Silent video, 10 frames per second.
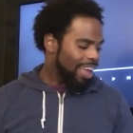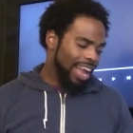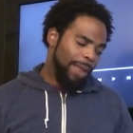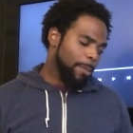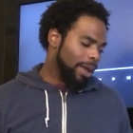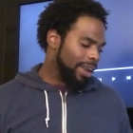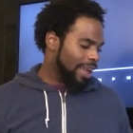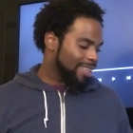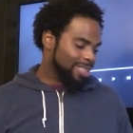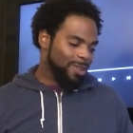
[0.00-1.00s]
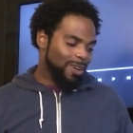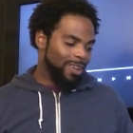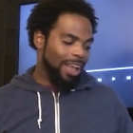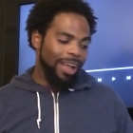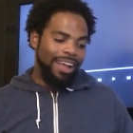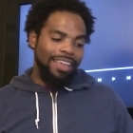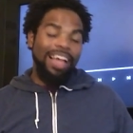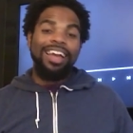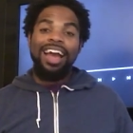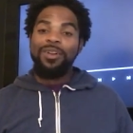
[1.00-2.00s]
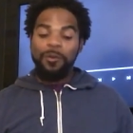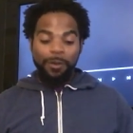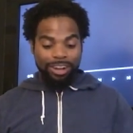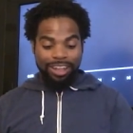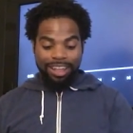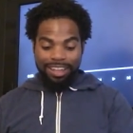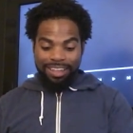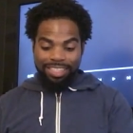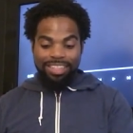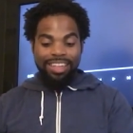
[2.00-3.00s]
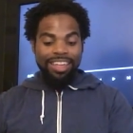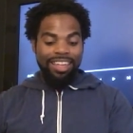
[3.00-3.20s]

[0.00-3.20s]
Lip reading: I gotta put my glasses on. I got organized